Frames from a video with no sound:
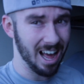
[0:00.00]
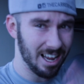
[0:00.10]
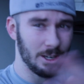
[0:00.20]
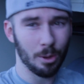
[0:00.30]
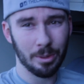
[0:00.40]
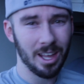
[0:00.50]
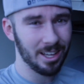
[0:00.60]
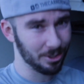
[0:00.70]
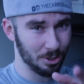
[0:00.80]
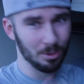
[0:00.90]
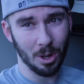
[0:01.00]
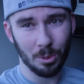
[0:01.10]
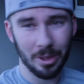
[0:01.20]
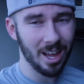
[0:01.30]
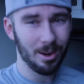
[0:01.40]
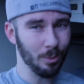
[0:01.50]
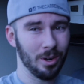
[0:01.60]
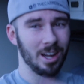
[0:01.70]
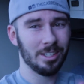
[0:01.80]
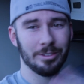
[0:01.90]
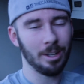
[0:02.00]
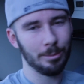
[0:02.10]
I know that. You know that. We're not even,